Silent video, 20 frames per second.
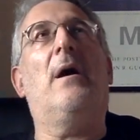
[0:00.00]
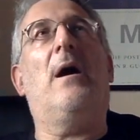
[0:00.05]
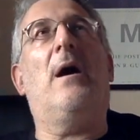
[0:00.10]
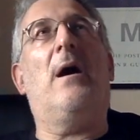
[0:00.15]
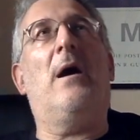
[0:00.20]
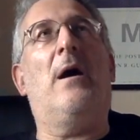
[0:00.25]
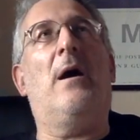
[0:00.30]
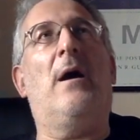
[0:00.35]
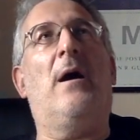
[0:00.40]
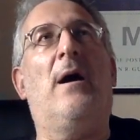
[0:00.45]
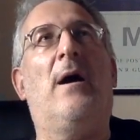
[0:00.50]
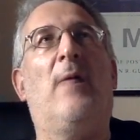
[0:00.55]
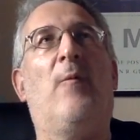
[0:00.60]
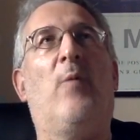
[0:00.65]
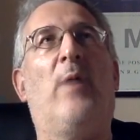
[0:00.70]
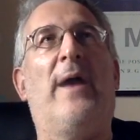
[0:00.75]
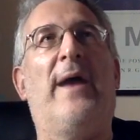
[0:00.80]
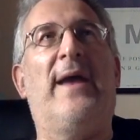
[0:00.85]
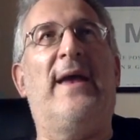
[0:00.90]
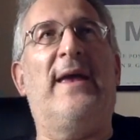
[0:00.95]
uh,
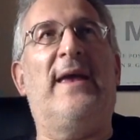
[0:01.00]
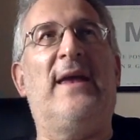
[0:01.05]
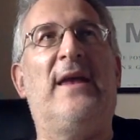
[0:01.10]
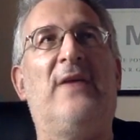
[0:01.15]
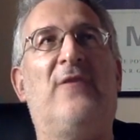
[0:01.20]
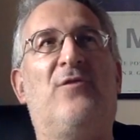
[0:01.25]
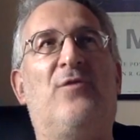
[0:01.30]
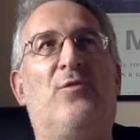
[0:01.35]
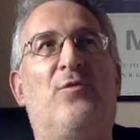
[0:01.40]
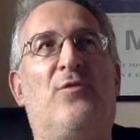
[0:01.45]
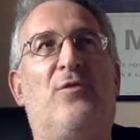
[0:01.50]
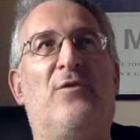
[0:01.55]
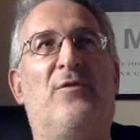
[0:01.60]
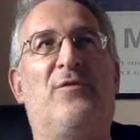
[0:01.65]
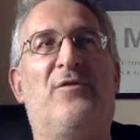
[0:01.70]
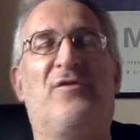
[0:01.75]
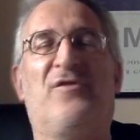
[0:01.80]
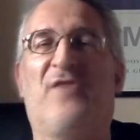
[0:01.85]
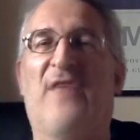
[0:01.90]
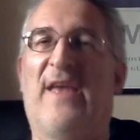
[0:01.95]
where he sort
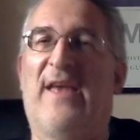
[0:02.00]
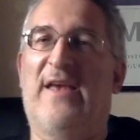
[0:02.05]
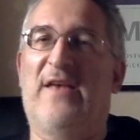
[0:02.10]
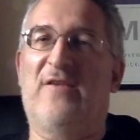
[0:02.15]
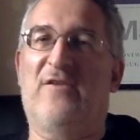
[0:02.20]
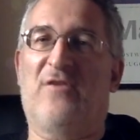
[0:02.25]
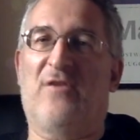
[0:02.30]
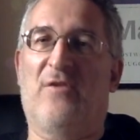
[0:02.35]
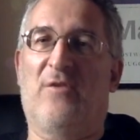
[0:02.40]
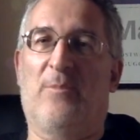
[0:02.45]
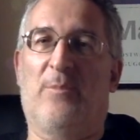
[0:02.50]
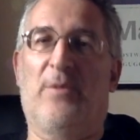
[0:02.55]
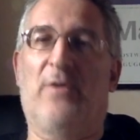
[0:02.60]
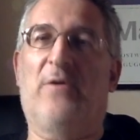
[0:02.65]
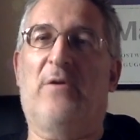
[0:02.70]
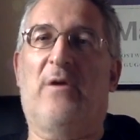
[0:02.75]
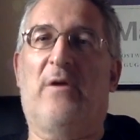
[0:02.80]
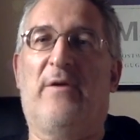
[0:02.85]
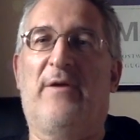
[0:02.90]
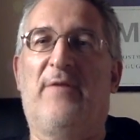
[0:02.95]
of stares at the
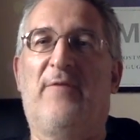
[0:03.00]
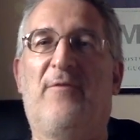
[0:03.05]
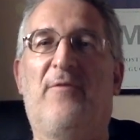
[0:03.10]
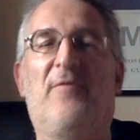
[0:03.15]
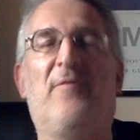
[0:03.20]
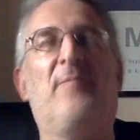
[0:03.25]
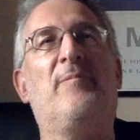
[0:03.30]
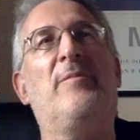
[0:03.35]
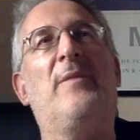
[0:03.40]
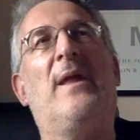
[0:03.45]
bird life.